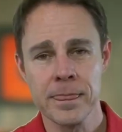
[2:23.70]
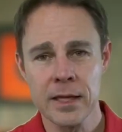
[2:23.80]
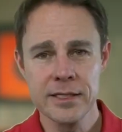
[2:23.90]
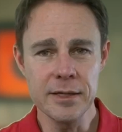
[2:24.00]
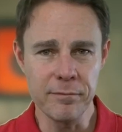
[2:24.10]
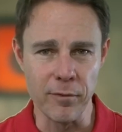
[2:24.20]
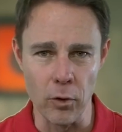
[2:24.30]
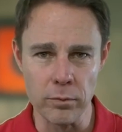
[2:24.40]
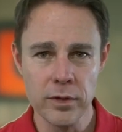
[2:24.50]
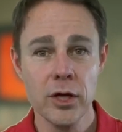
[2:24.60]
Tip 4.
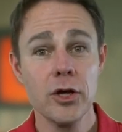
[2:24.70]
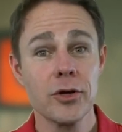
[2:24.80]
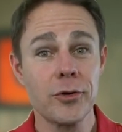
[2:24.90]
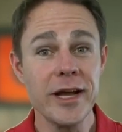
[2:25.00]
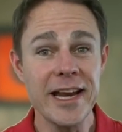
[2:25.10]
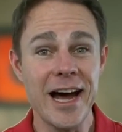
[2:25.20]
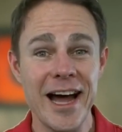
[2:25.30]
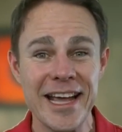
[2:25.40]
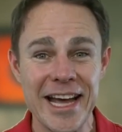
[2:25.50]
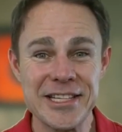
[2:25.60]
Create
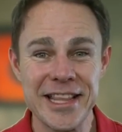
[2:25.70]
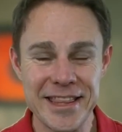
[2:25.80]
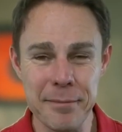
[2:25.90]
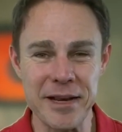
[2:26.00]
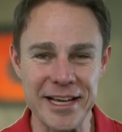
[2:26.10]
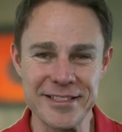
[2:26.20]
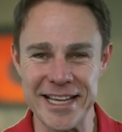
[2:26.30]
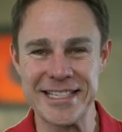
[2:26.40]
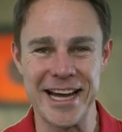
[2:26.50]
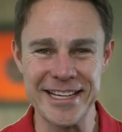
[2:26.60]
eye-catching thumbnails
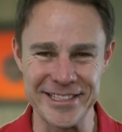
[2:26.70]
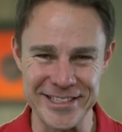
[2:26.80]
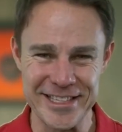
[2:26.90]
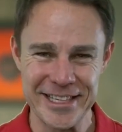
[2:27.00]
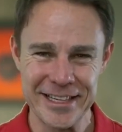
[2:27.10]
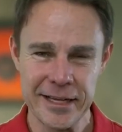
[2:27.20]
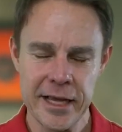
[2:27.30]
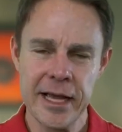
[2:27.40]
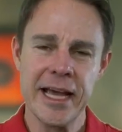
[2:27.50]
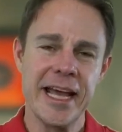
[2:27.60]
and titles.
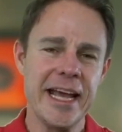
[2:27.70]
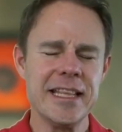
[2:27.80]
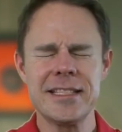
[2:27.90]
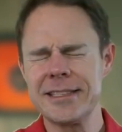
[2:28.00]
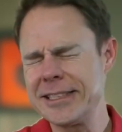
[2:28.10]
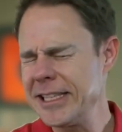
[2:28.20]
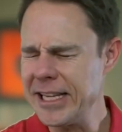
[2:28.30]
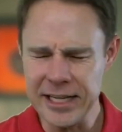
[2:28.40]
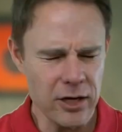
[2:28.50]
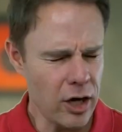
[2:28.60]
In the
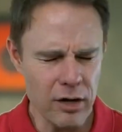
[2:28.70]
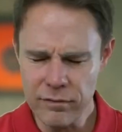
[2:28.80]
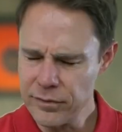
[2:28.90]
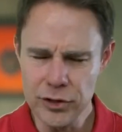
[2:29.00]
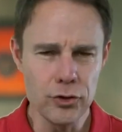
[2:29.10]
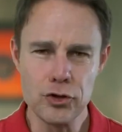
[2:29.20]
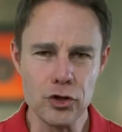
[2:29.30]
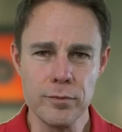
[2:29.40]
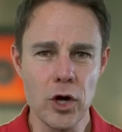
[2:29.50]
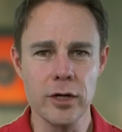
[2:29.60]
sea of
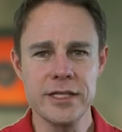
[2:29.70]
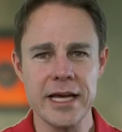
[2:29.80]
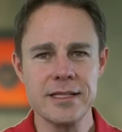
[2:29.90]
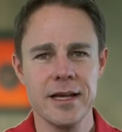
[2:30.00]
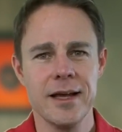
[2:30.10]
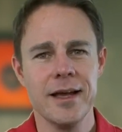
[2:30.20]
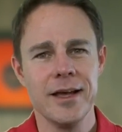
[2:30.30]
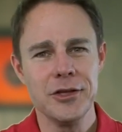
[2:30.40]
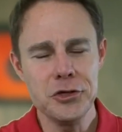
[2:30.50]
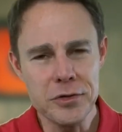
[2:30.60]
YouTube content,
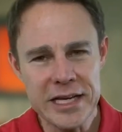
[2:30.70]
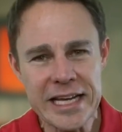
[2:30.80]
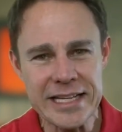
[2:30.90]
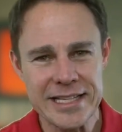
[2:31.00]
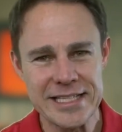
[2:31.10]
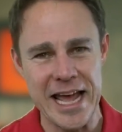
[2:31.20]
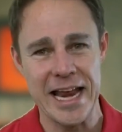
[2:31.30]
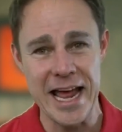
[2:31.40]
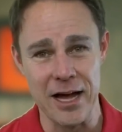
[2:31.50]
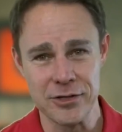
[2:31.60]
you need to
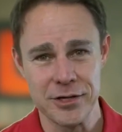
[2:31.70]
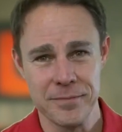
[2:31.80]
stand out.